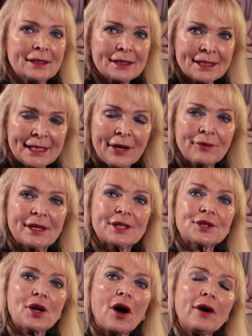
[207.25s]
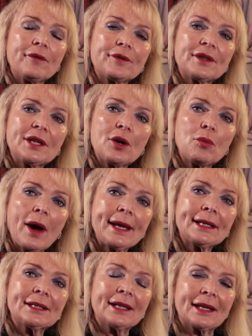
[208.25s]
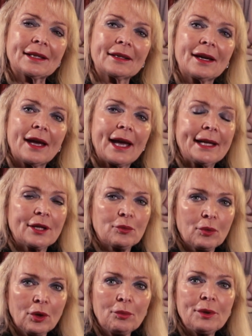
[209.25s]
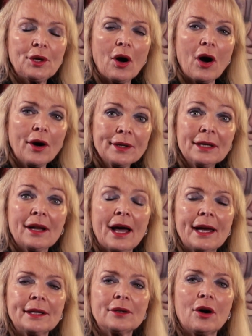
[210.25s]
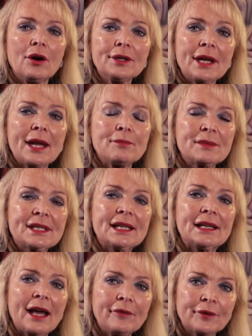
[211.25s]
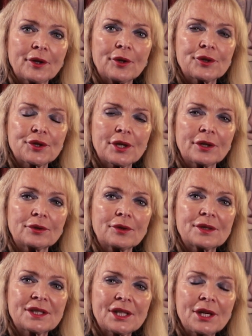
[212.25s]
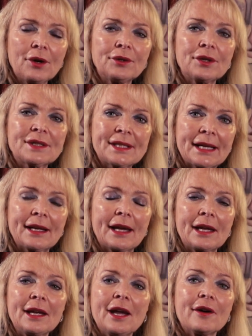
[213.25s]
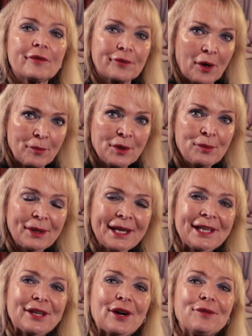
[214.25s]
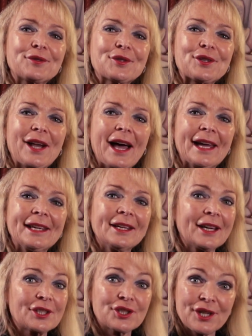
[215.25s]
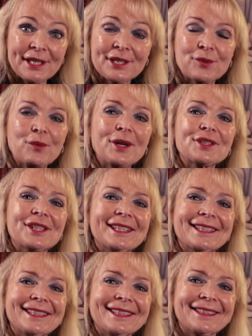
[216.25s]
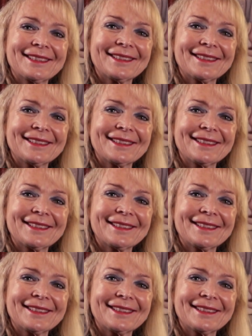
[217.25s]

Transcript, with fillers: series of The Awakening, and it will be online on mtlovecoaching.co.za from the beginning of July. Just watch it.